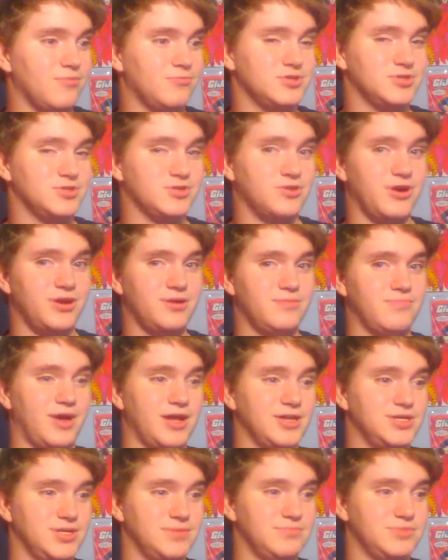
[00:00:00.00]
was written by
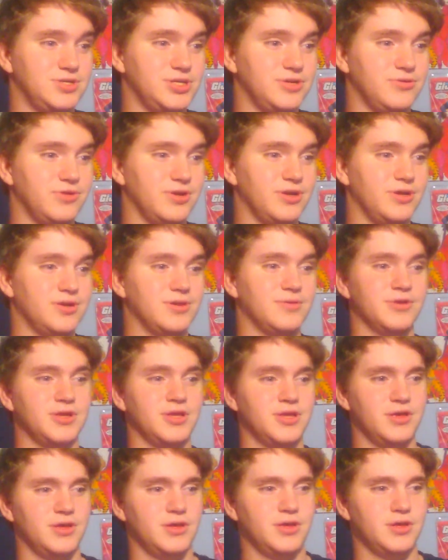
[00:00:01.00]
Jim Shooter.
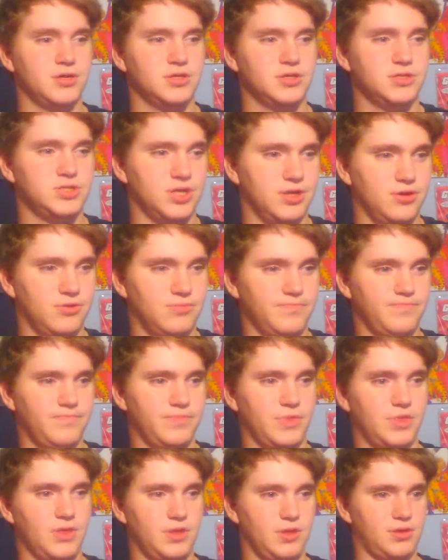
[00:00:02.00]
So
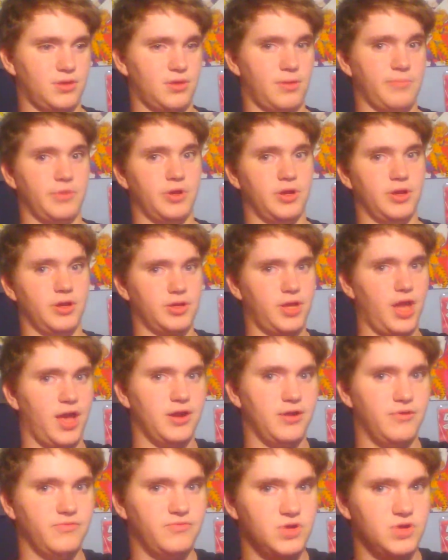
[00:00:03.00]
I'm going to
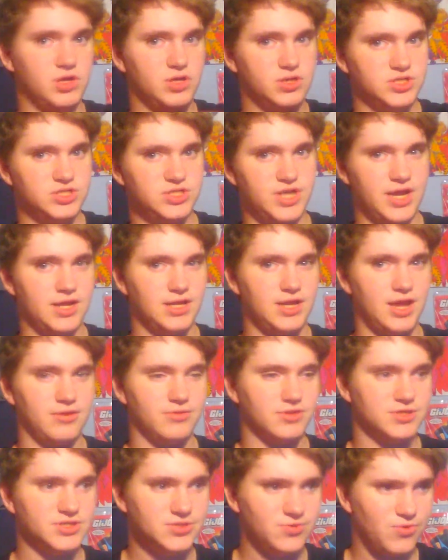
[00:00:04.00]
kind of shake down
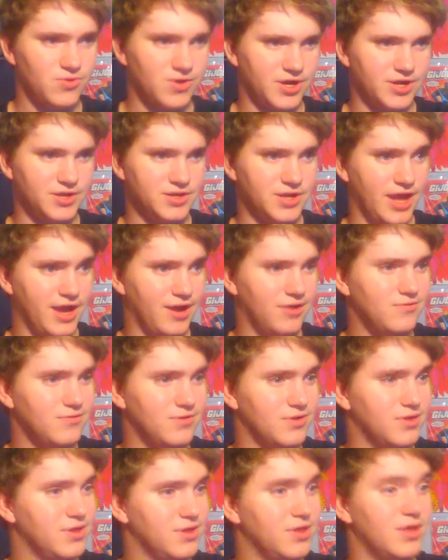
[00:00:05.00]
the story now.
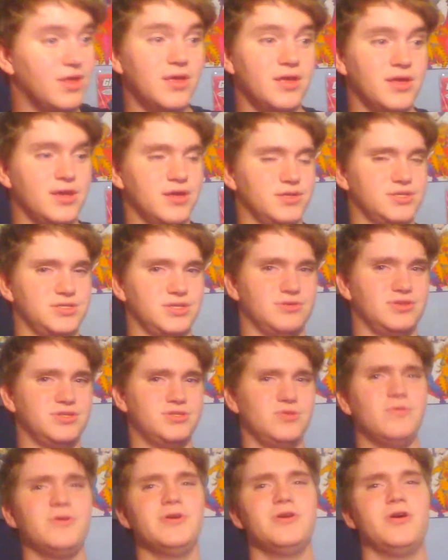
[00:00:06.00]
So the
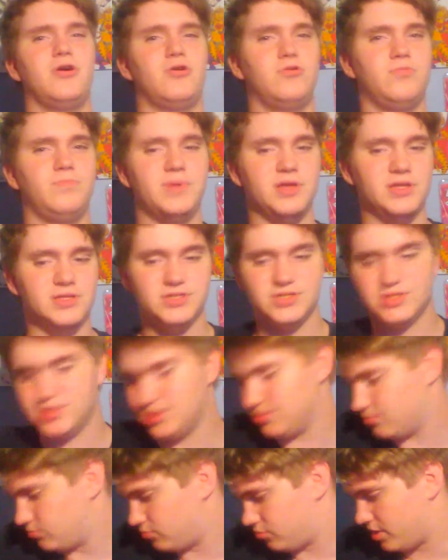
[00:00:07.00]
story
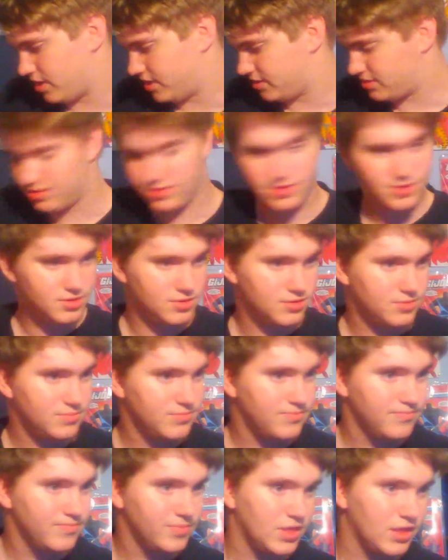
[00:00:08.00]
opens with
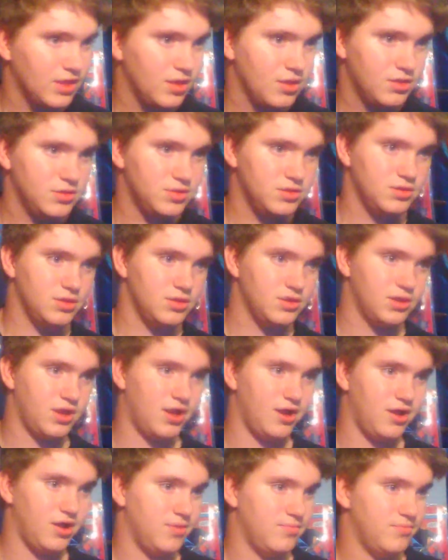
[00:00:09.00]

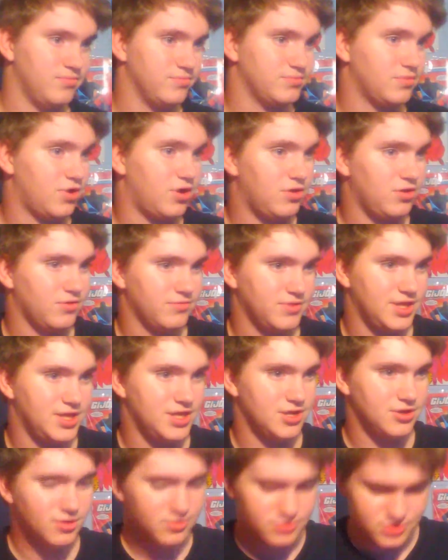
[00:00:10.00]
all of the
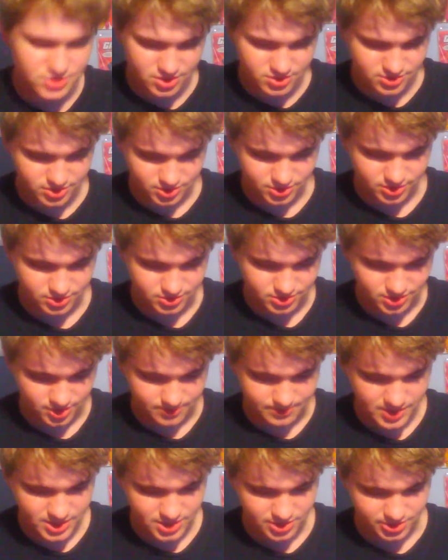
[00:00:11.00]
heroes on Earth
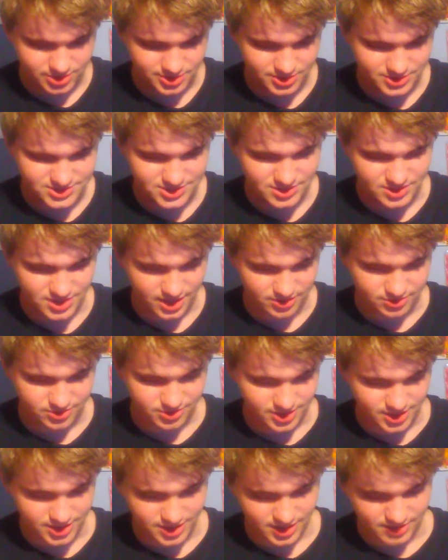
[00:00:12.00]
appearing
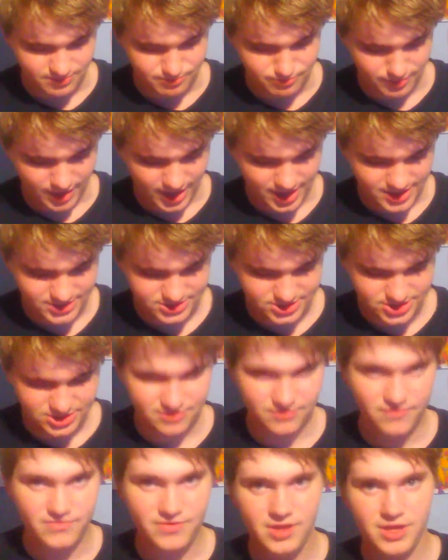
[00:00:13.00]
together in a
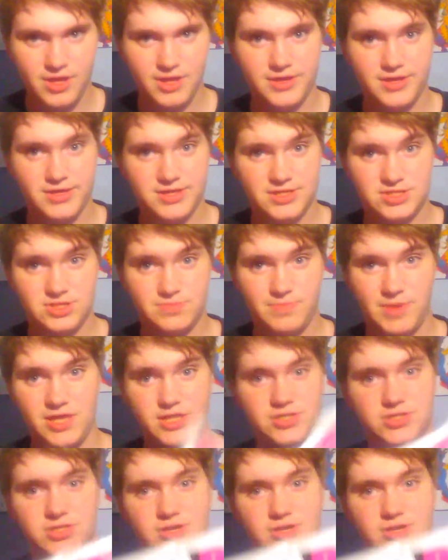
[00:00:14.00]
massive space